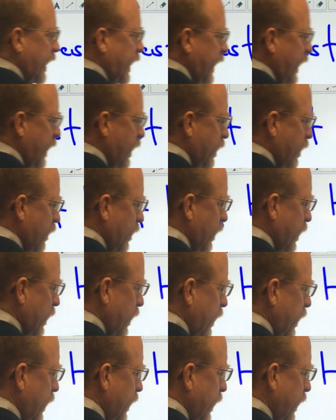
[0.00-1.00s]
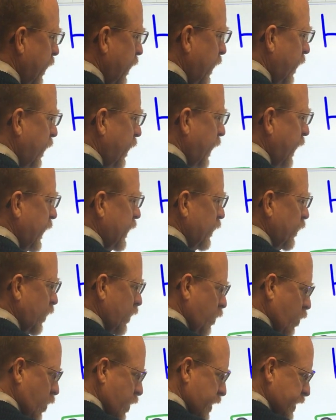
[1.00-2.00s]
Here, I
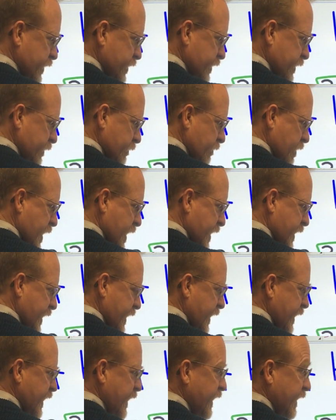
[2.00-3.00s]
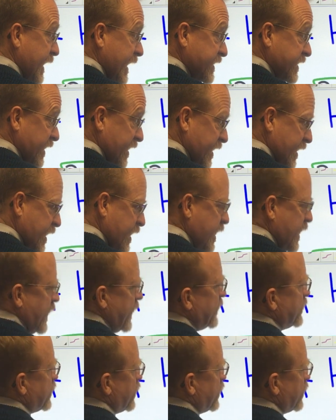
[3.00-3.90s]
look 1 to the right again. That's a 9,